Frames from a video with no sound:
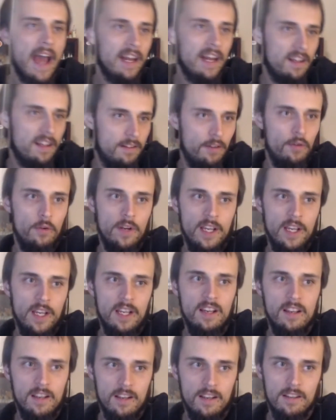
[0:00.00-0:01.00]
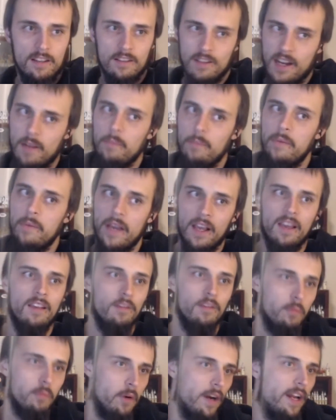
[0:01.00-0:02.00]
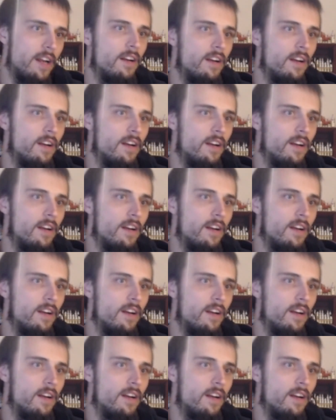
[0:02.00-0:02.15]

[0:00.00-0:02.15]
Tooney, so I could pick his brain.